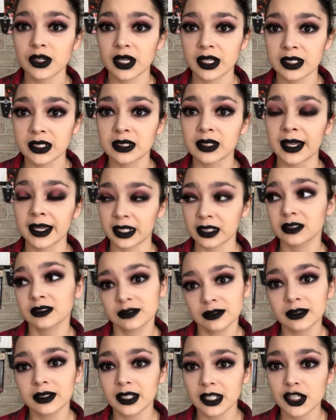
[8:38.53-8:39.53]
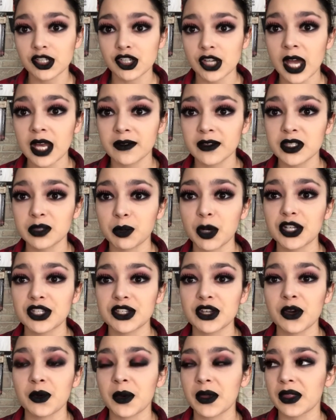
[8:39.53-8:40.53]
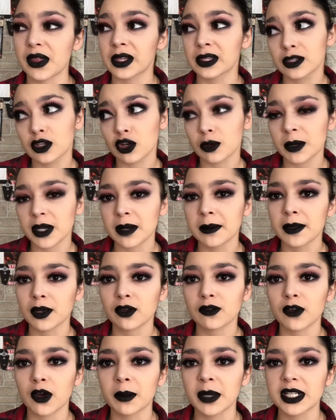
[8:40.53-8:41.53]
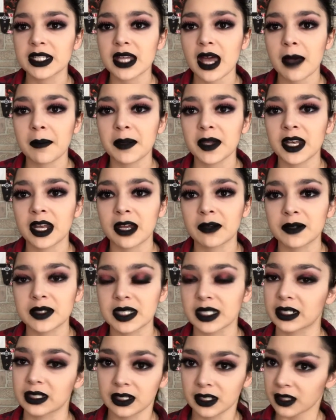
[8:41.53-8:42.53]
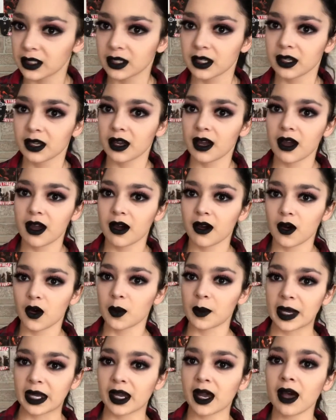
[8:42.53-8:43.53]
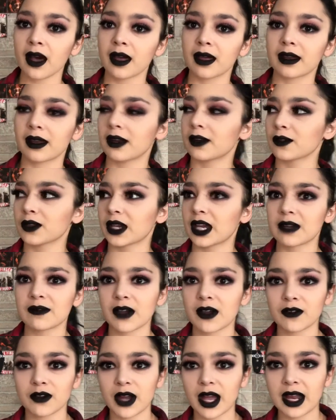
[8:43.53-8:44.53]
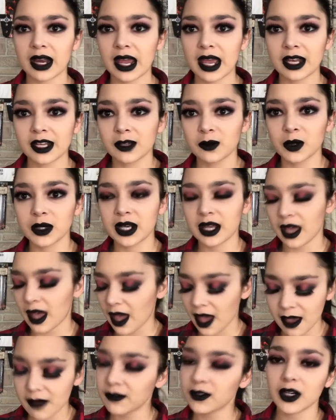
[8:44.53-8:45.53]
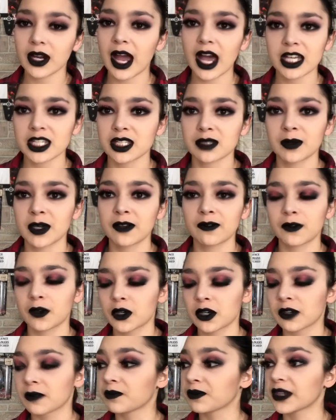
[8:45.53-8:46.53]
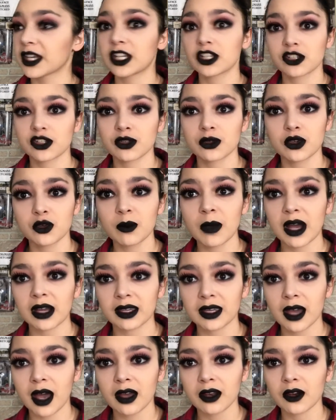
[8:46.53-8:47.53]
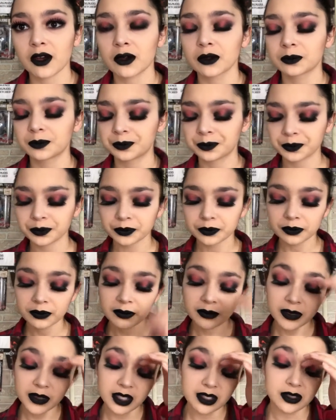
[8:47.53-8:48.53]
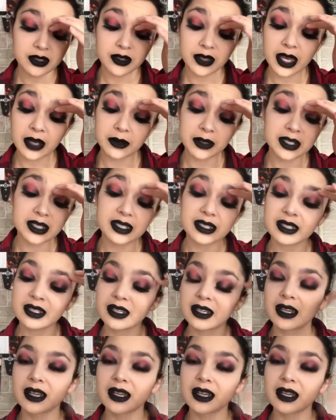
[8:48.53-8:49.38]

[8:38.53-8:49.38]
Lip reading: a shot of espresso with a little bit of milk foam on top. And I was like, oh my God, I don't think I've ever had anyone ever ask me for a true macchiato. So that was